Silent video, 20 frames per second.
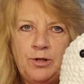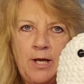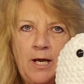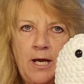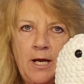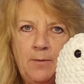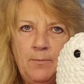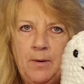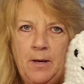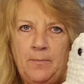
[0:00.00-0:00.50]

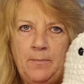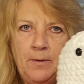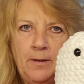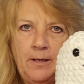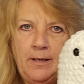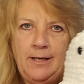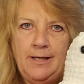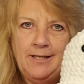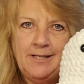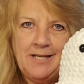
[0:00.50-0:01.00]
hand
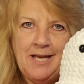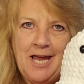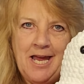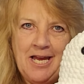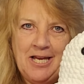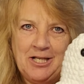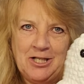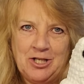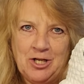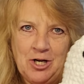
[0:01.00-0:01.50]
puppet is
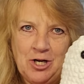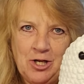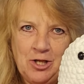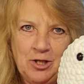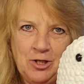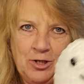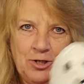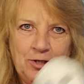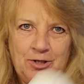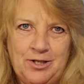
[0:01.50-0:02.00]

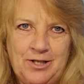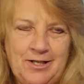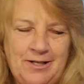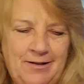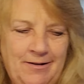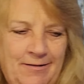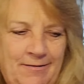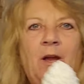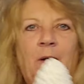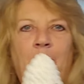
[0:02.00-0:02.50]
$8.
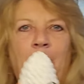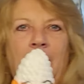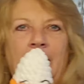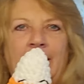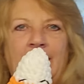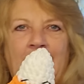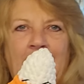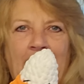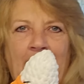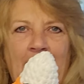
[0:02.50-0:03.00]

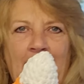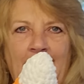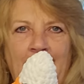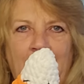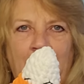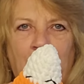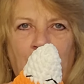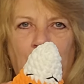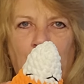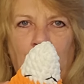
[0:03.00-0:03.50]
My
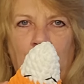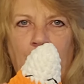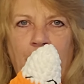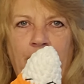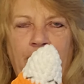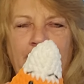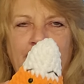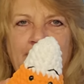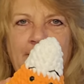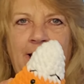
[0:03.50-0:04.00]
candy corn
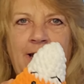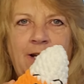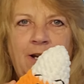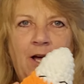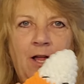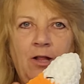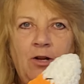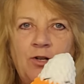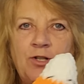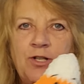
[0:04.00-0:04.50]
is $8.
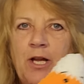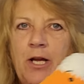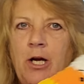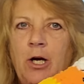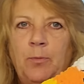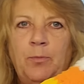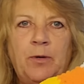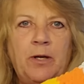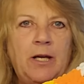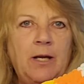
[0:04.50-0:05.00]
I
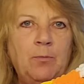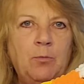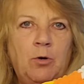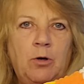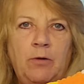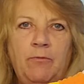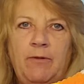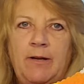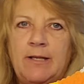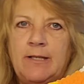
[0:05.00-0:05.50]
hope to get more
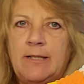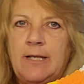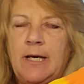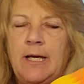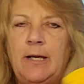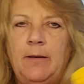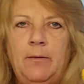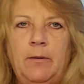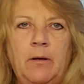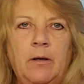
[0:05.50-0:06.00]
of these
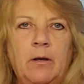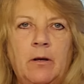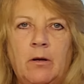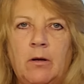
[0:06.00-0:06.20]
done.